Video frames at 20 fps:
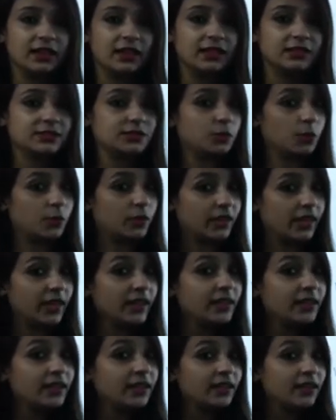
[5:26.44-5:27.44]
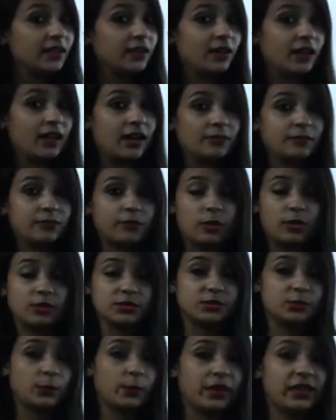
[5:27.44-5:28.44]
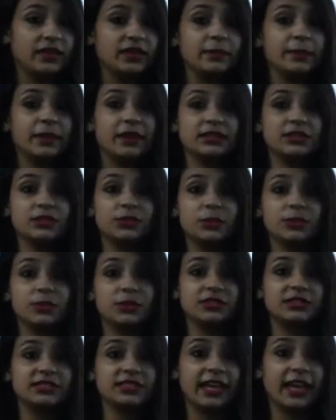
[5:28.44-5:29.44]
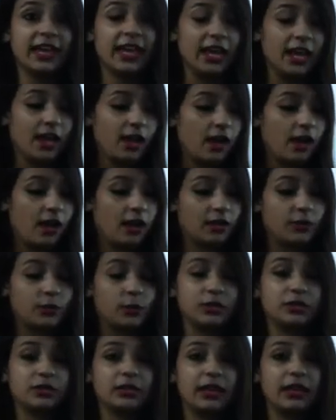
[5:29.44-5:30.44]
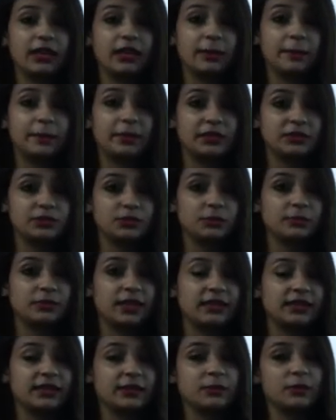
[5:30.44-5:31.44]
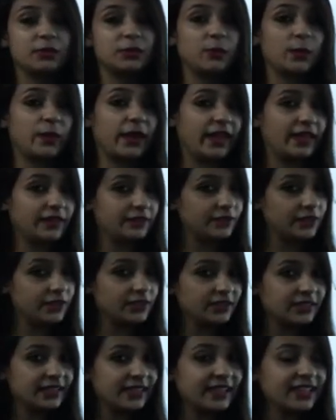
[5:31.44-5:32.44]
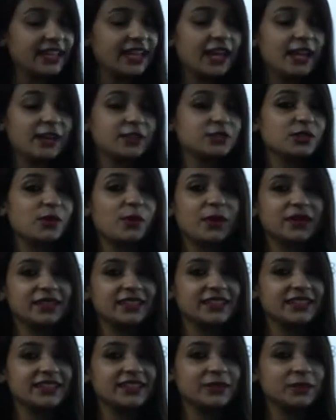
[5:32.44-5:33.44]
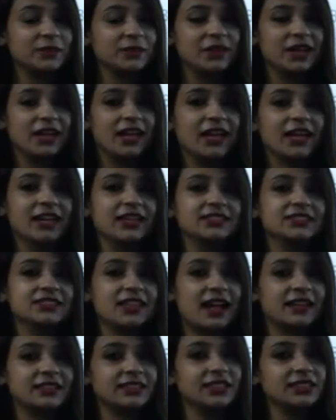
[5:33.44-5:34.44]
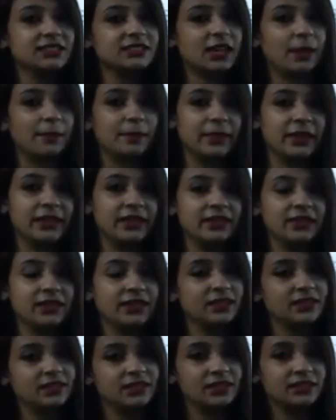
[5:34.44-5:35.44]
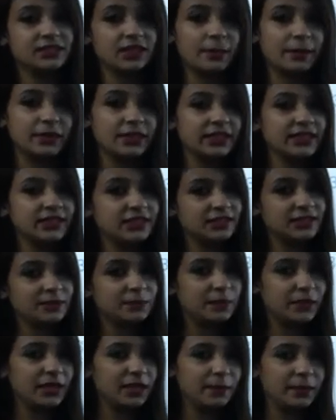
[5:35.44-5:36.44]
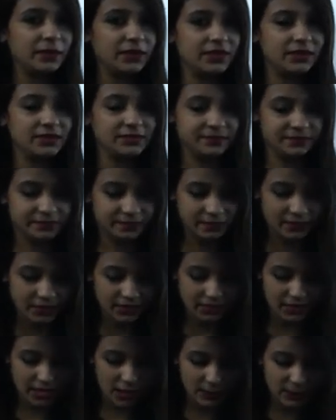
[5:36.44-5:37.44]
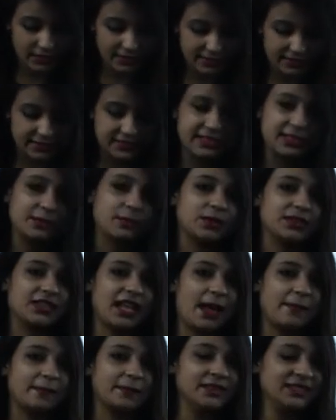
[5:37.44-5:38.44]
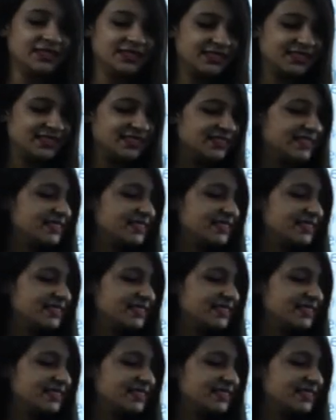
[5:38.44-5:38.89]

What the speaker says: So king was very much, you could say, a good king. He presumed that he could do everything. So what did he do? He started summoning the people. Now let us see what happens.